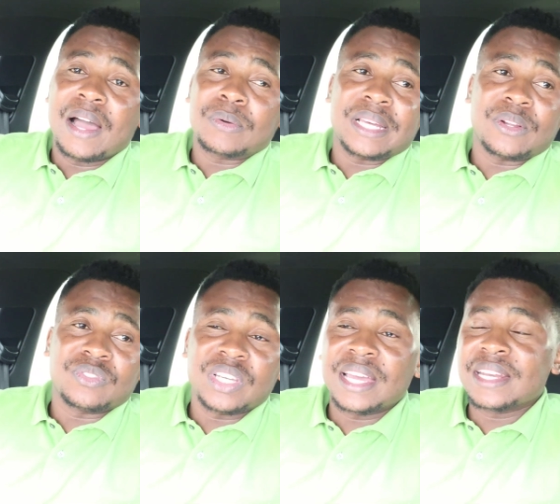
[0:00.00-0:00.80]
outside
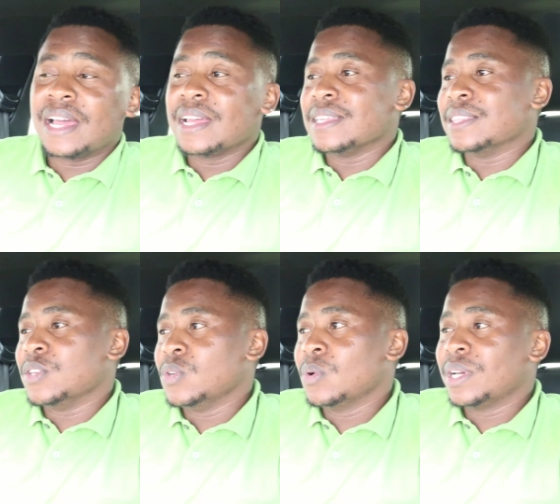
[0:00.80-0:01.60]
of China, in
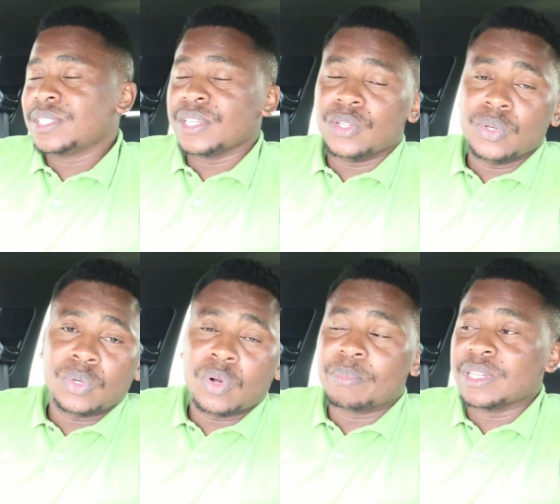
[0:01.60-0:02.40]
the US, in
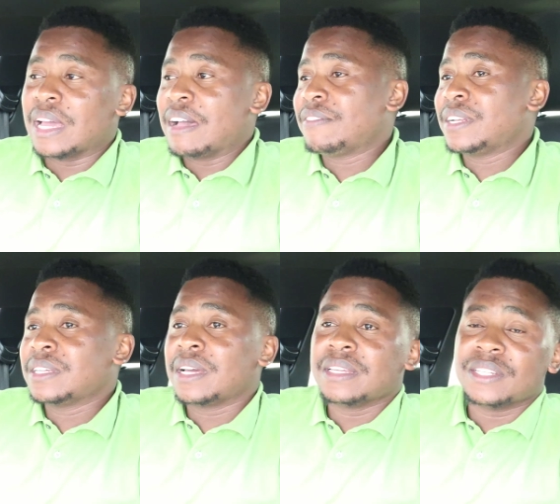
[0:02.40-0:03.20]
Europe, in
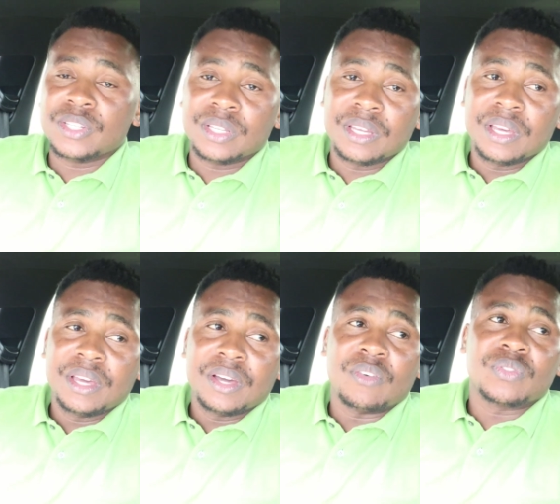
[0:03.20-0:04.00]
Africa, in the,
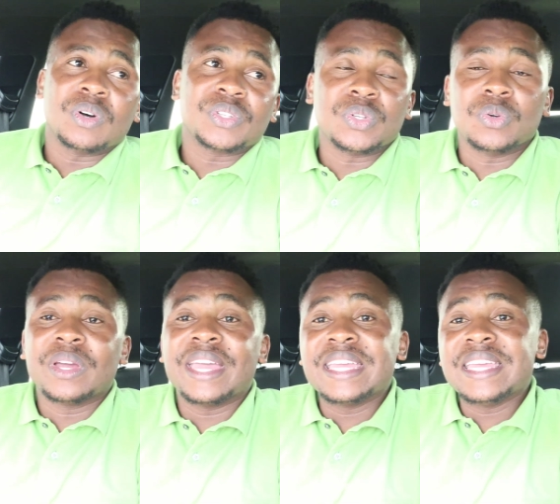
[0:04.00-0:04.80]
of course,
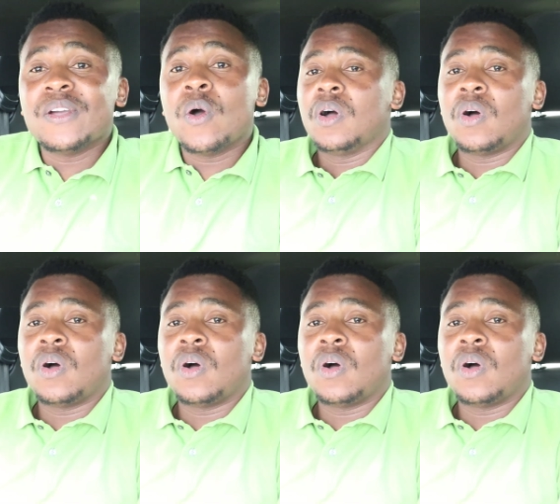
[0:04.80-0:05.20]
UAE.